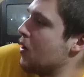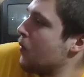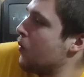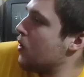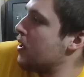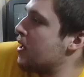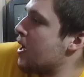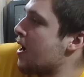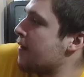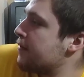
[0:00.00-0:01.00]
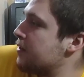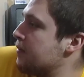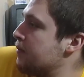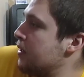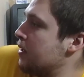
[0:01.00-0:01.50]
would have
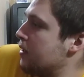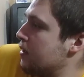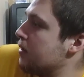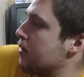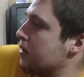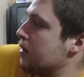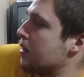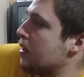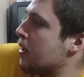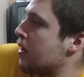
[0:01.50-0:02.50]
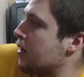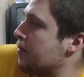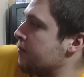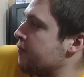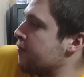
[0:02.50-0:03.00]
to be.
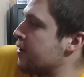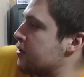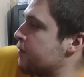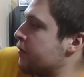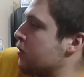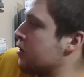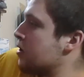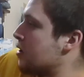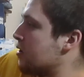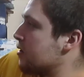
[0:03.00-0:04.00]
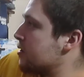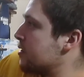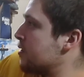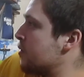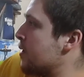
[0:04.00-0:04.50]
Um, Reservoir Dogs.
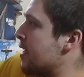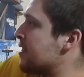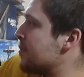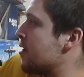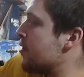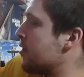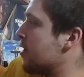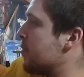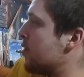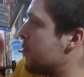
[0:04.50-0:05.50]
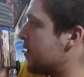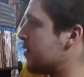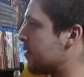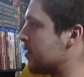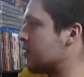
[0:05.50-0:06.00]
You know, we had some other good
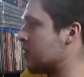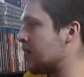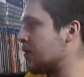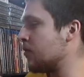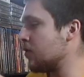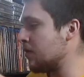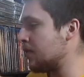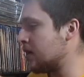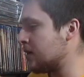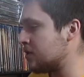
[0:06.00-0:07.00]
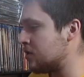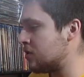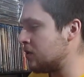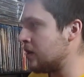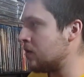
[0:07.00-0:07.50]
movies. You know, I'm a really big
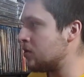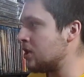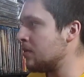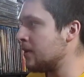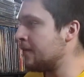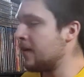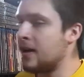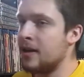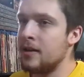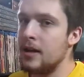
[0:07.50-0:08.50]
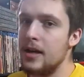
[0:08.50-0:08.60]
Studio Ghibli fan.